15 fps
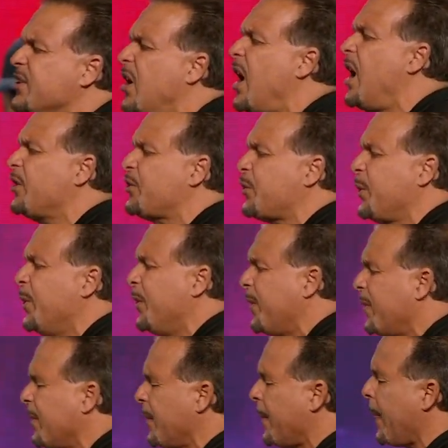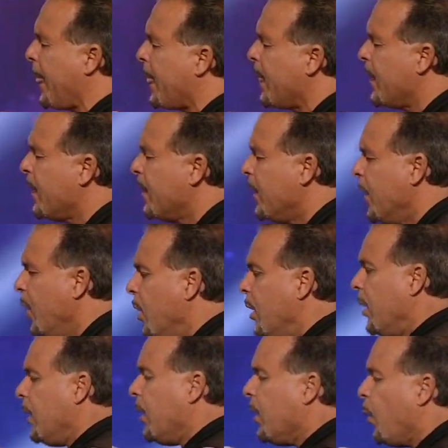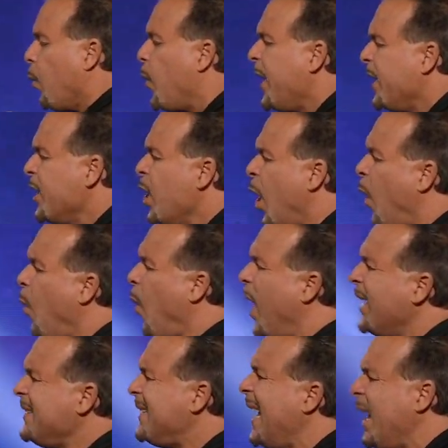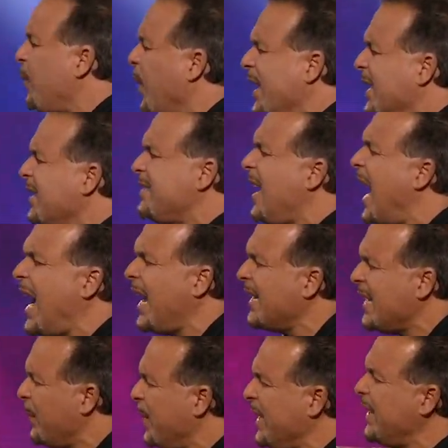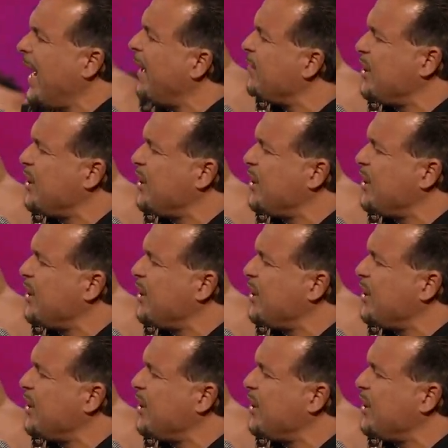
to all truth. We know one day we're going to die and then we have